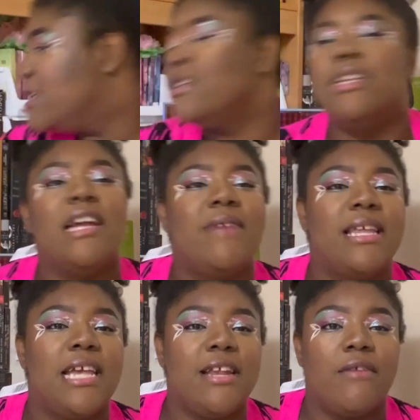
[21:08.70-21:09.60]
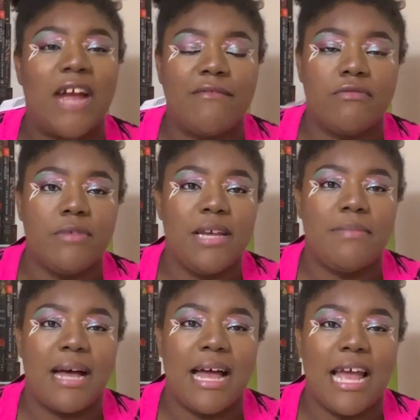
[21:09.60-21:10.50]
So then I read Heated Rivalry
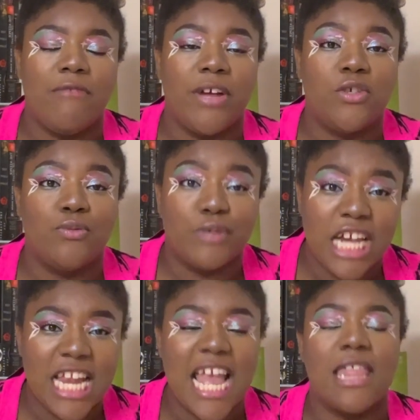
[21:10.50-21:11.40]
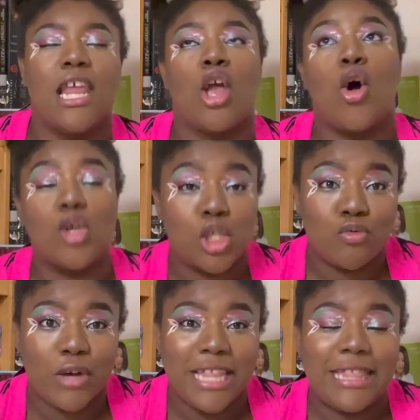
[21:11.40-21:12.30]
by Rachel Reed, and then I also
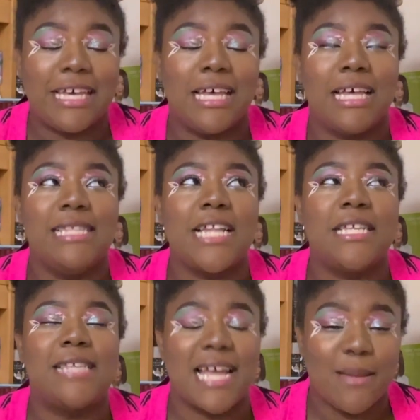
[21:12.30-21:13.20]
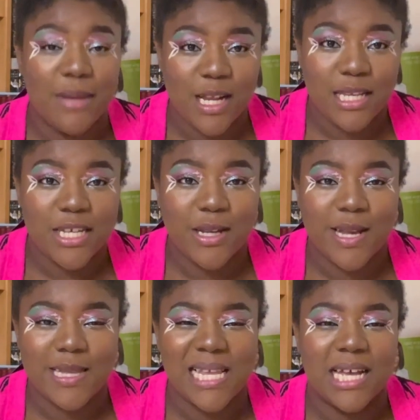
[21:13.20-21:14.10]
read it's not the second book in the series,
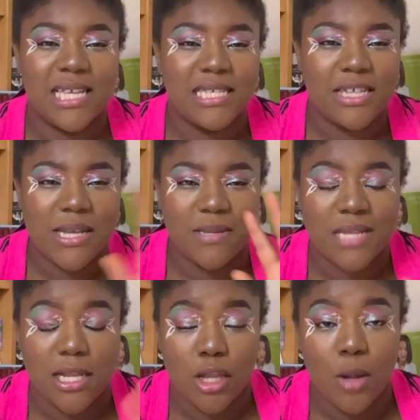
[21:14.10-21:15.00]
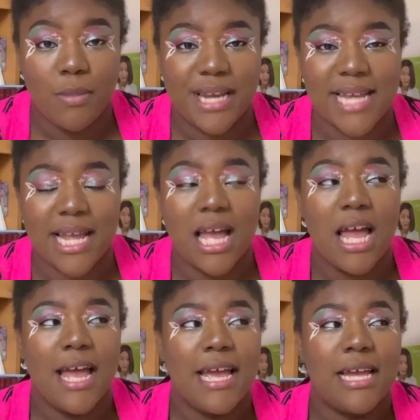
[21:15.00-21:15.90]
because it's like a series of standalone, but it's like,
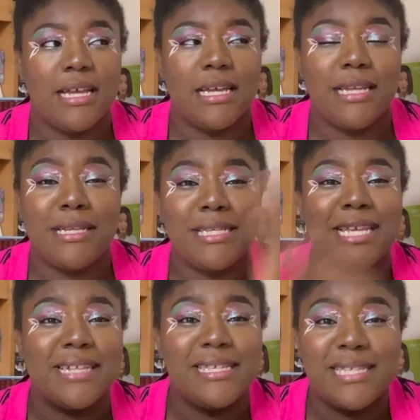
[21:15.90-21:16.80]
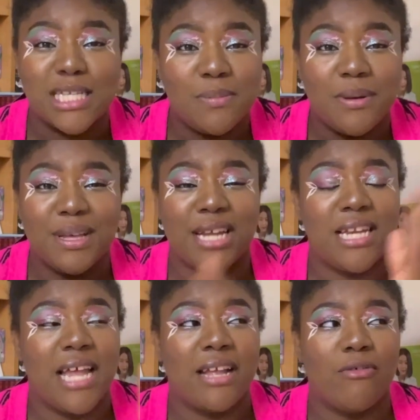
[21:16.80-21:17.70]
this is like the sixth book, and
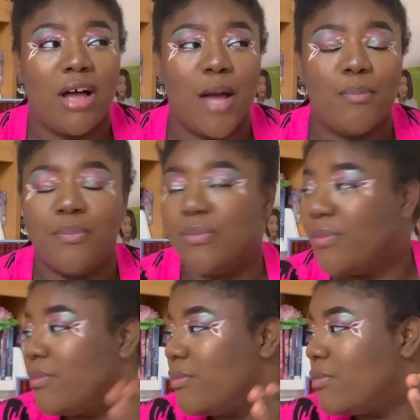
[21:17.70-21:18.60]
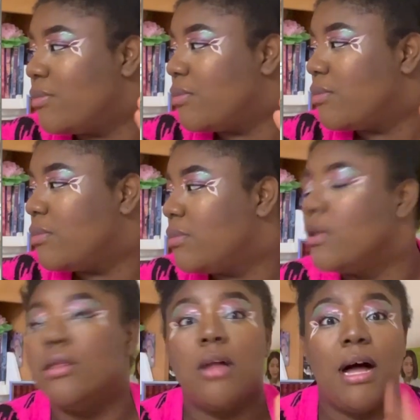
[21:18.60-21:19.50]
then like
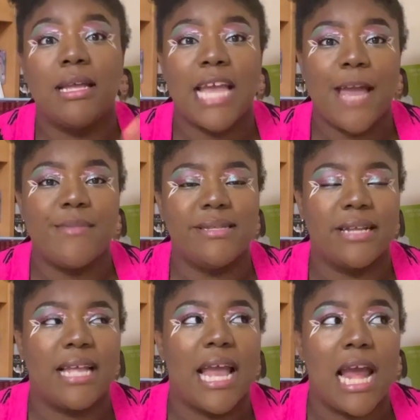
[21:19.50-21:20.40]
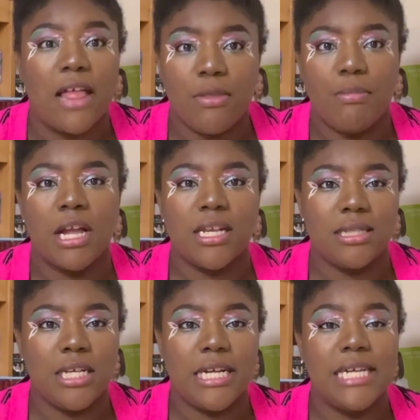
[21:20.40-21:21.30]
The Long Game is like the eighth book in the
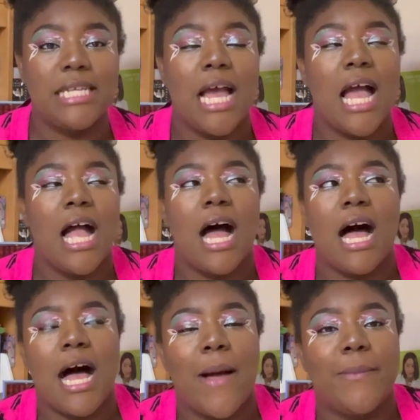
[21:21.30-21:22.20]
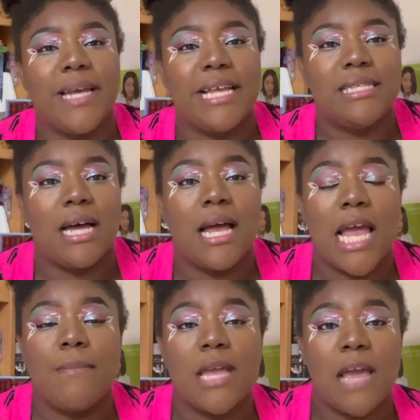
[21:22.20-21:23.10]
series. It's a
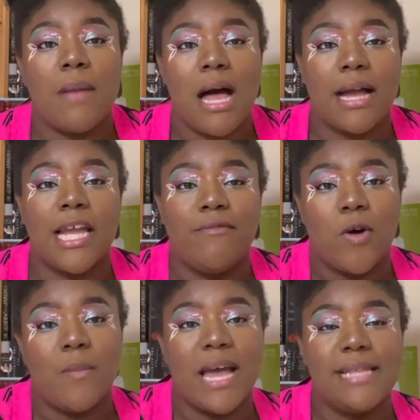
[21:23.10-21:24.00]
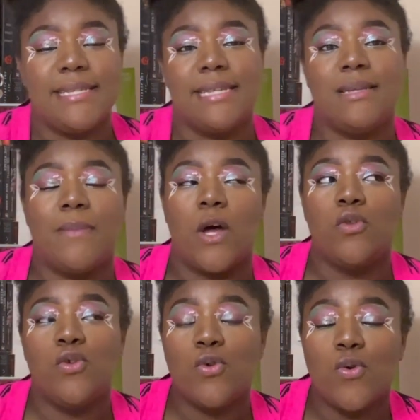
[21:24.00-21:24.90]
MM hockey romance. It's
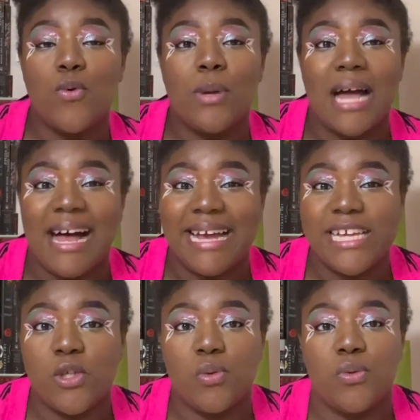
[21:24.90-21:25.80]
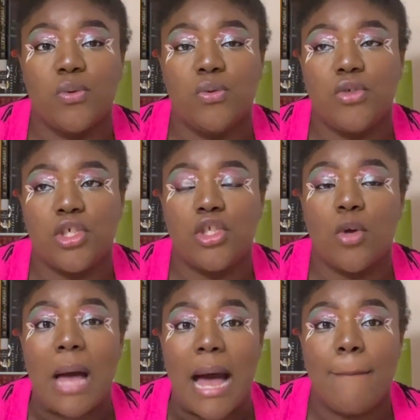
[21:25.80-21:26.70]
about two guys who just
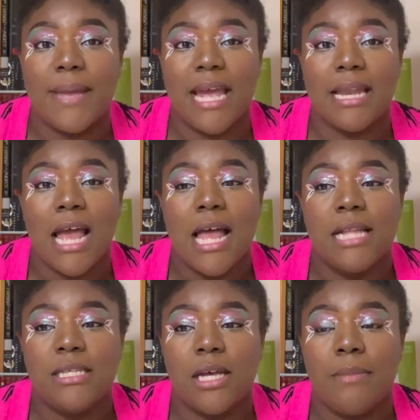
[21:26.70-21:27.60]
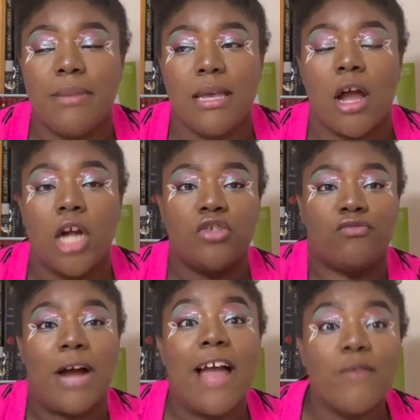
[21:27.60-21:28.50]
so happen to be arch
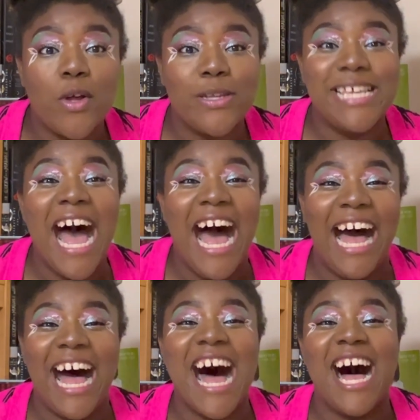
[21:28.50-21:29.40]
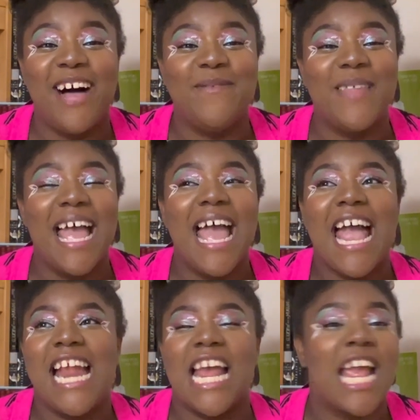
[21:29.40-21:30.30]
rivals. And
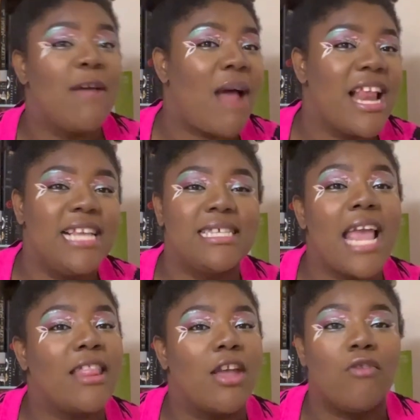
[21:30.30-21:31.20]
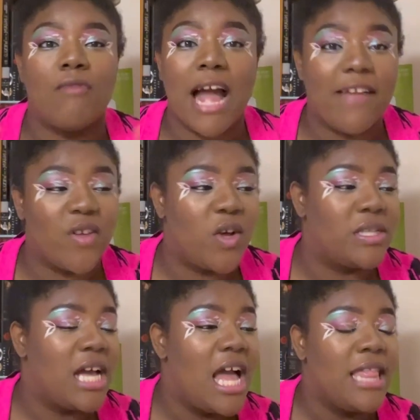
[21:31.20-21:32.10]
everybody's like, they're
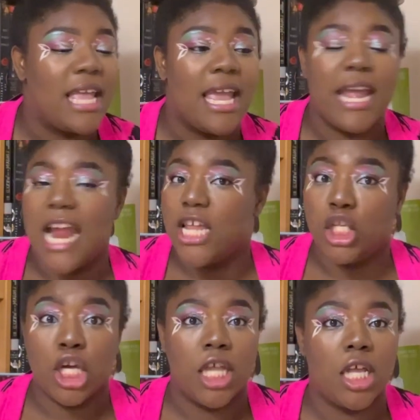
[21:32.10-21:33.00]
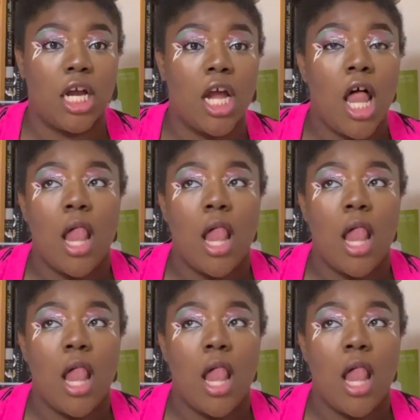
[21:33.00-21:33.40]
rivals, they hate each other.